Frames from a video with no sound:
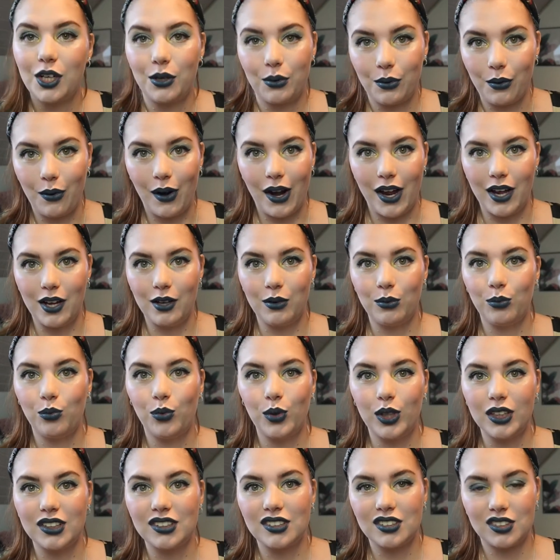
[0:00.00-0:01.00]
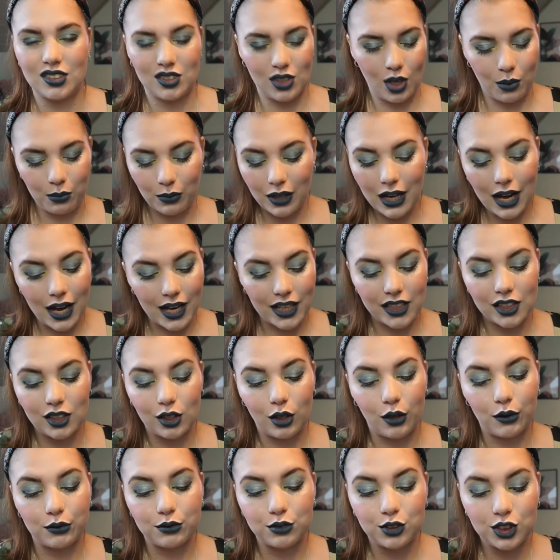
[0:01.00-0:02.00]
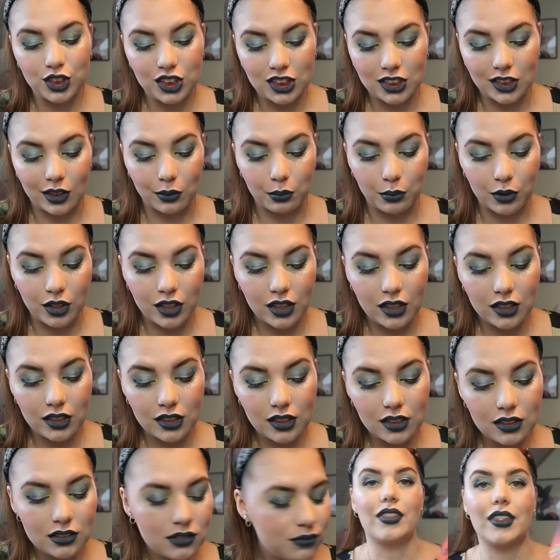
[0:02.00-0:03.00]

grey with some kind of shimmer in it.